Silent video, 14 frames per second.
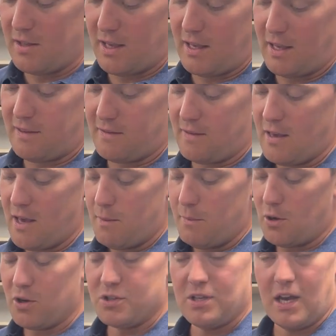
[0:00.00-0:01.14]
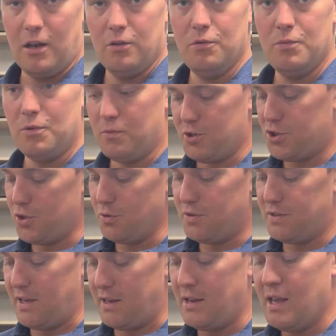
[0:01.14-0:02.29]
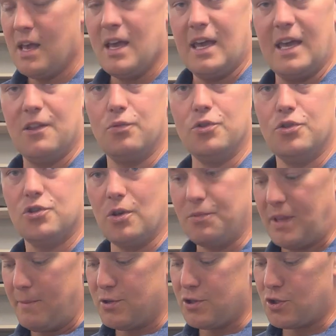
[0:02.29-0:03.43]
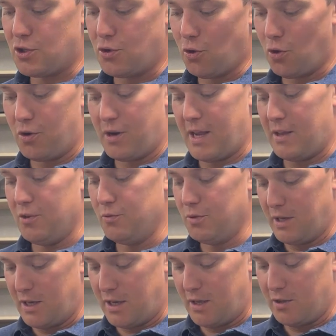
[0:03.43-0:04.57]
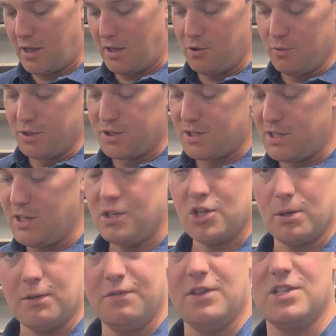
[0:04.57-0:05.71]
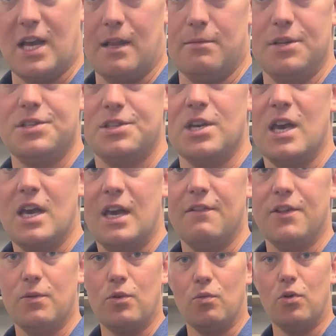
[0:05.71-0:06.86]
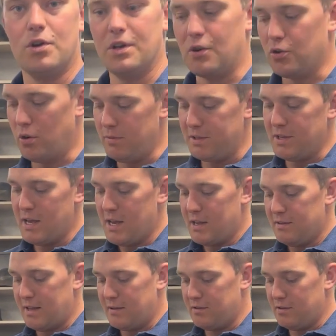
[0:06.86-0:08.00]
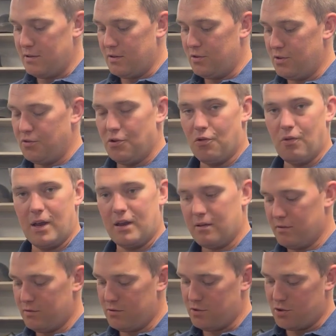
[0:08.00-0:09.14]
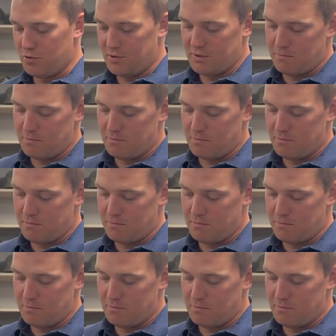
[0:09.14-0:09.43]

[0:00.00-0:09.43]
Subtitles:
the aluminum was so thin, it would sometimes torn, and you will see some of these helmets, if they were worn in combat, that the ring, so this